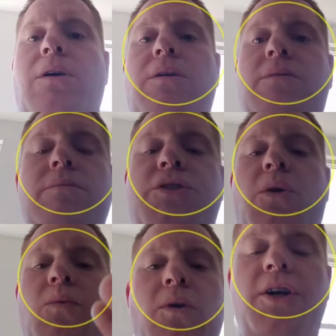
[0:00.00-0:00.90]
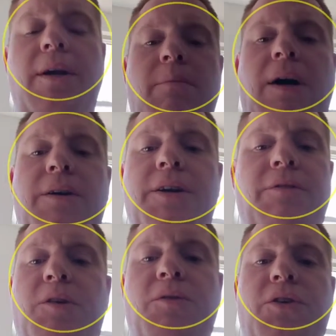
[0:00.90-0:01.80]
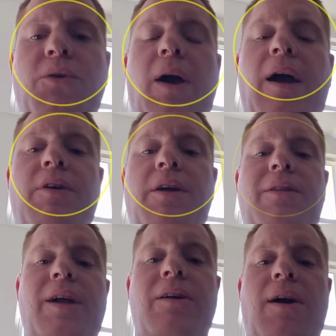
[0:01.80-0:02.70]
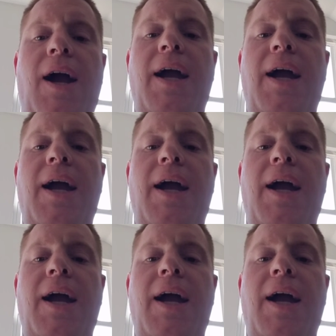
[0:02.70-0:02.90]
don't worry about it. If you do everything right,